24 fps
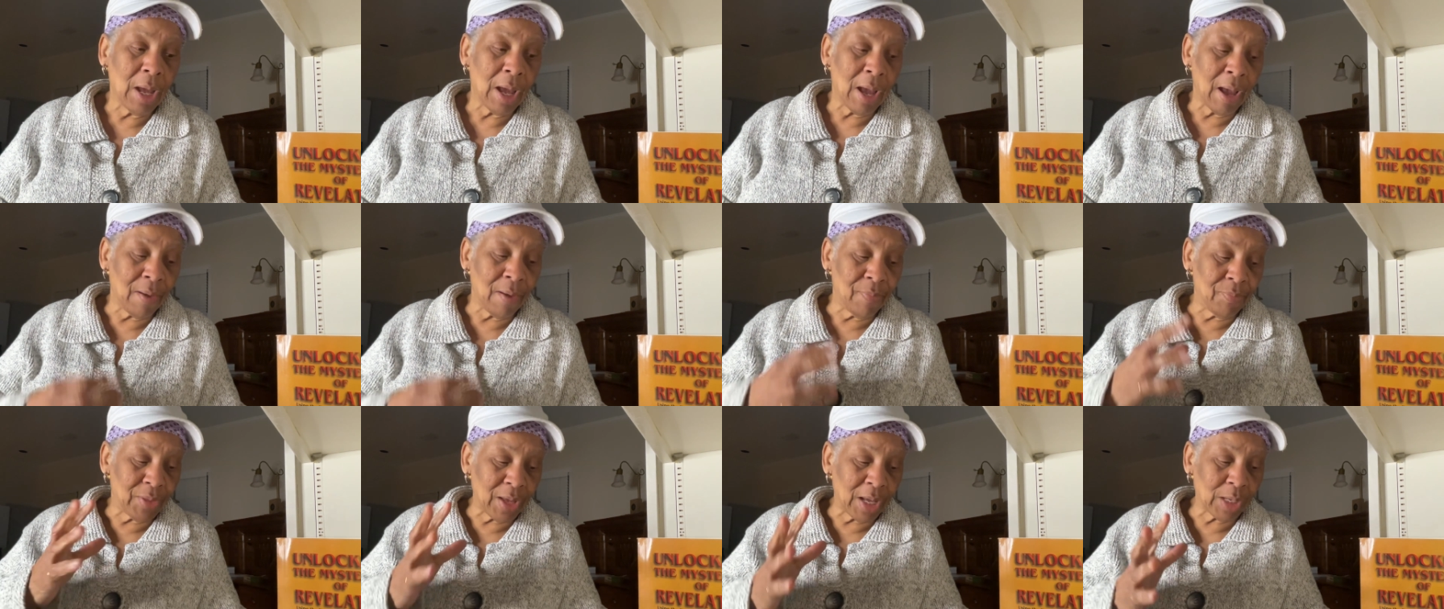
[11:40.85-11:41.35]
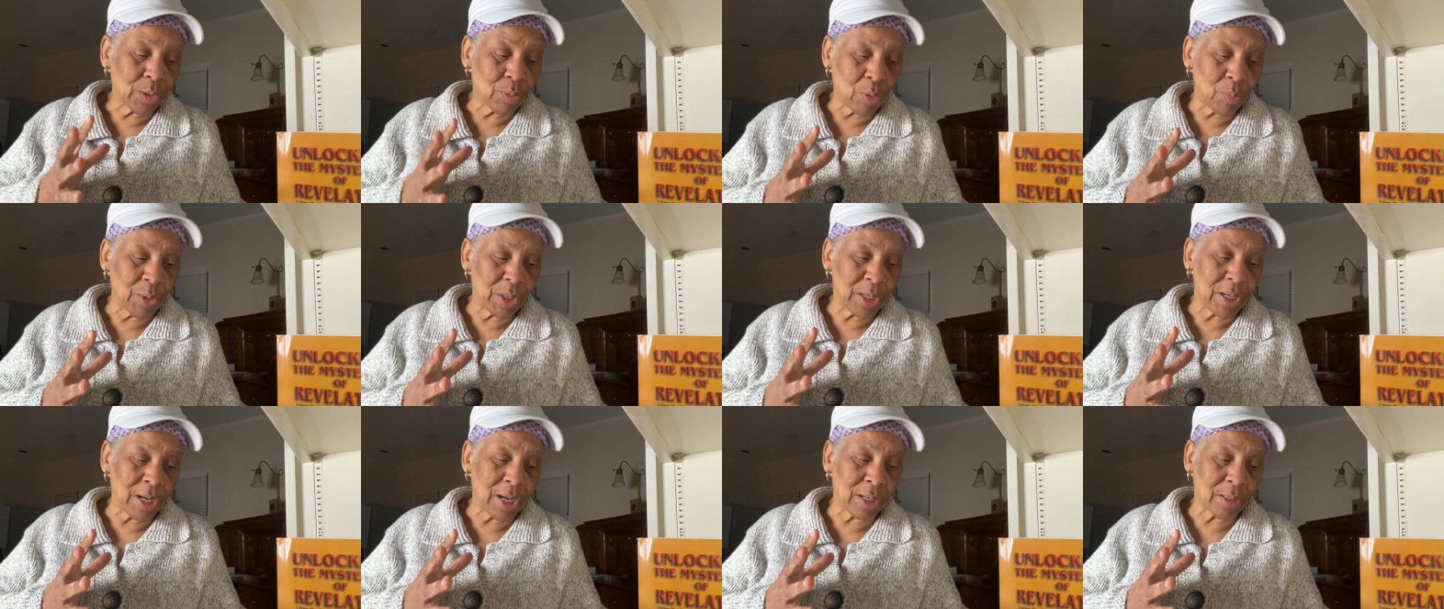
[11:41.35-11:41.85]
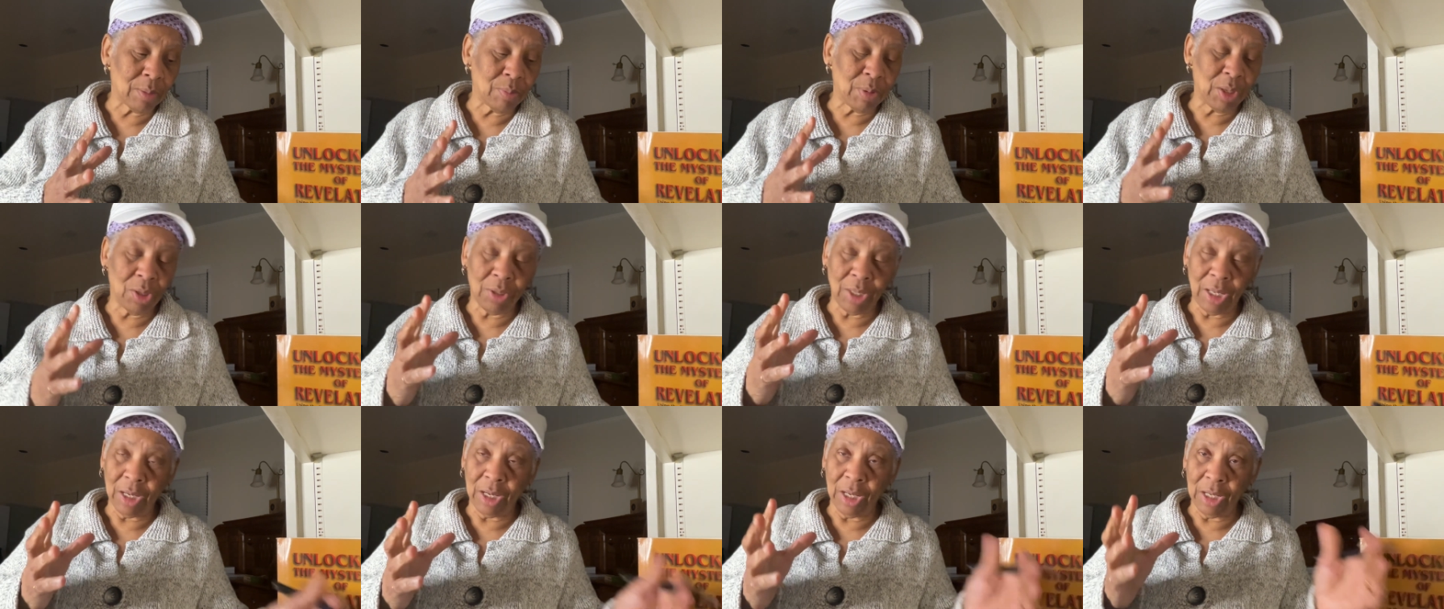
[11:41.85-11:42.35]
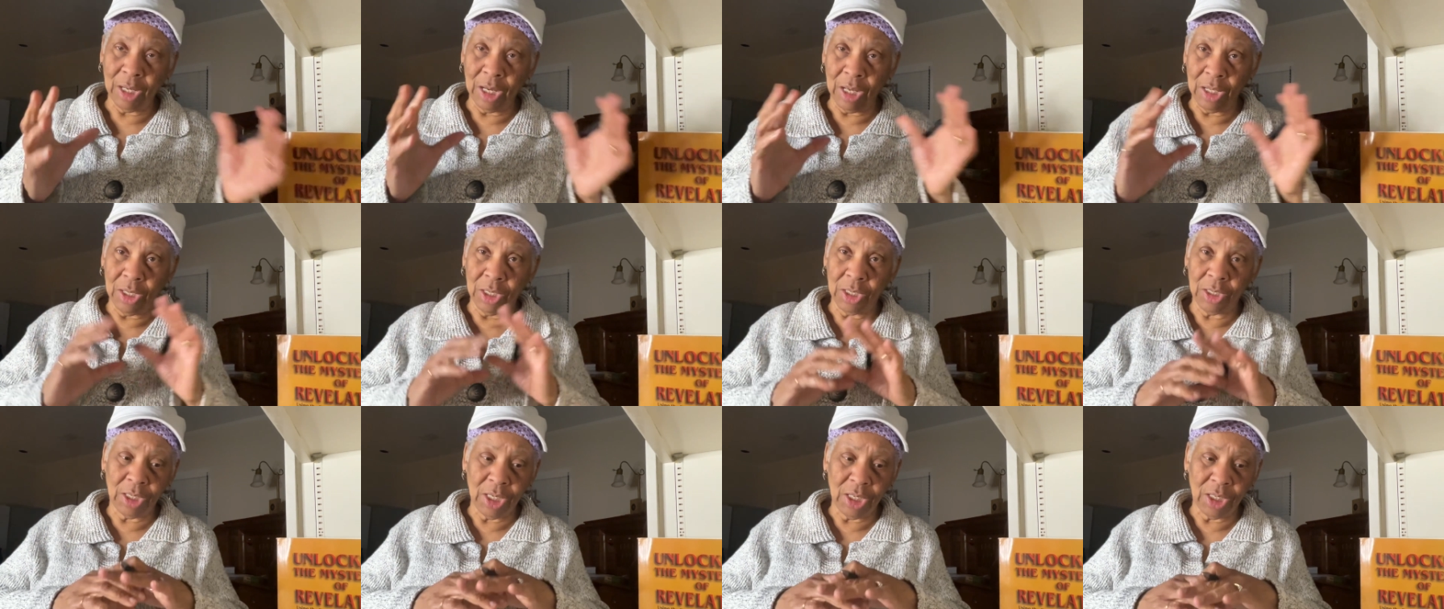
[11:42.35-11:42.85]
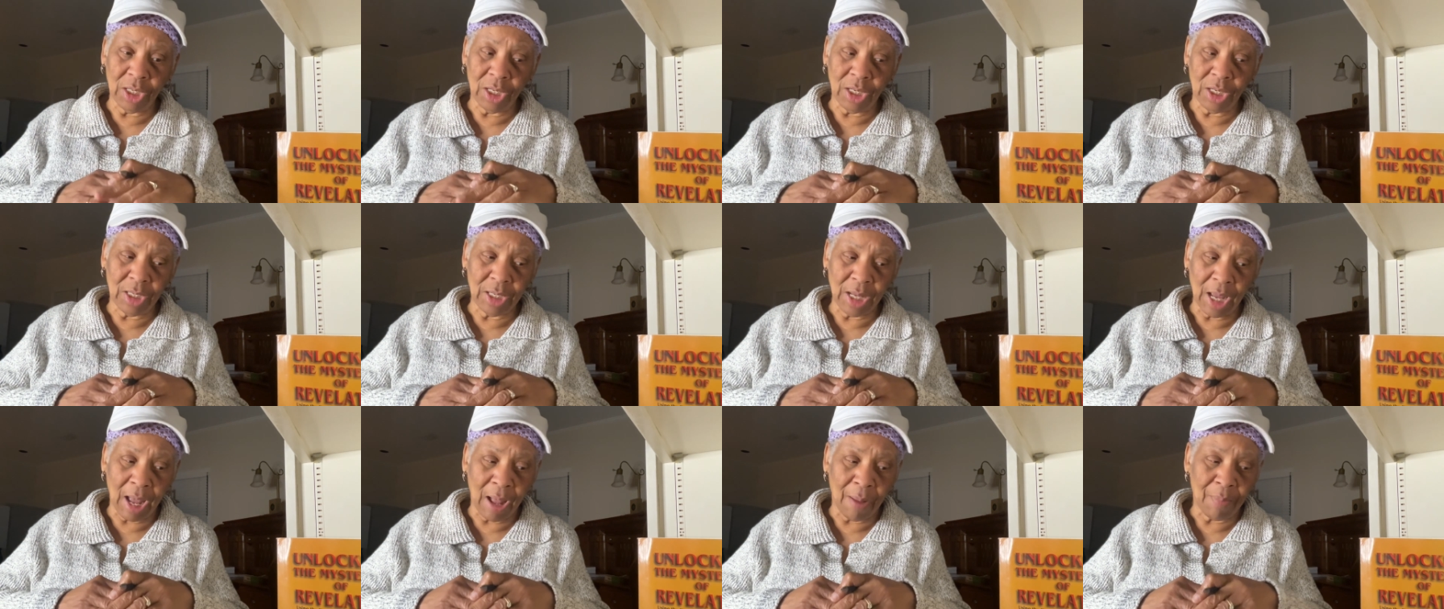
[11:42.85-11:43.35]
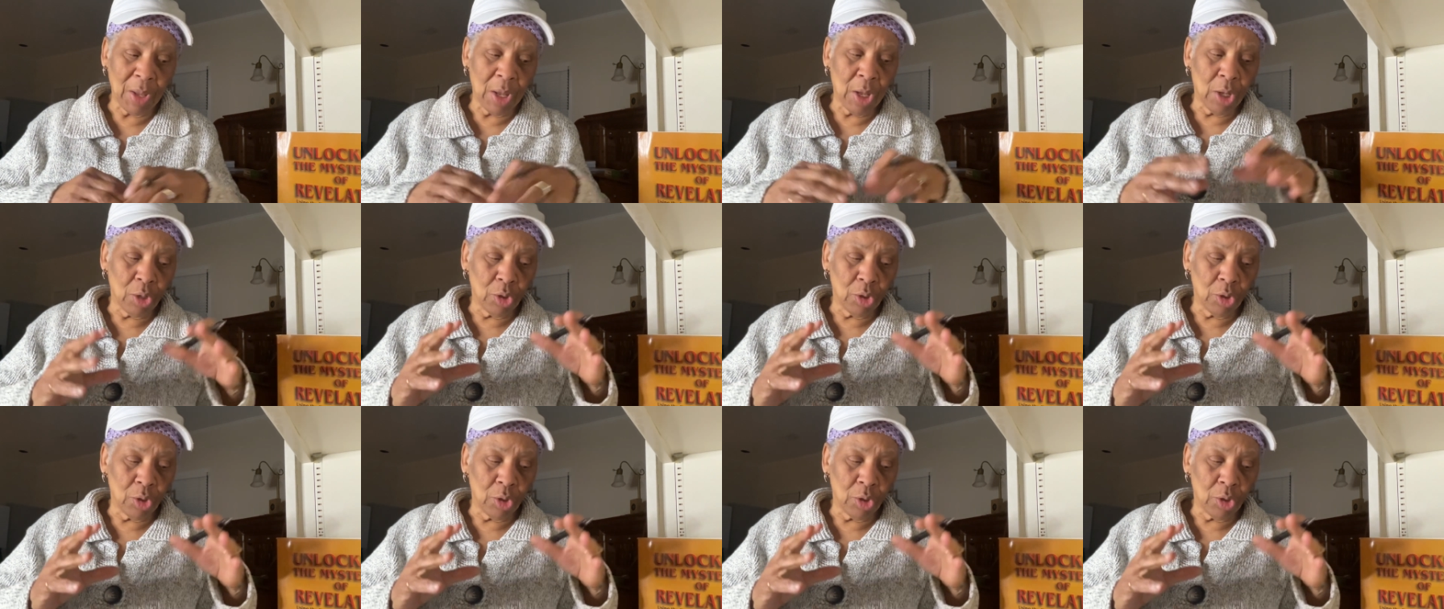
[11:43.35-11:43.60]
And that's what we got to be thinking in this season of time.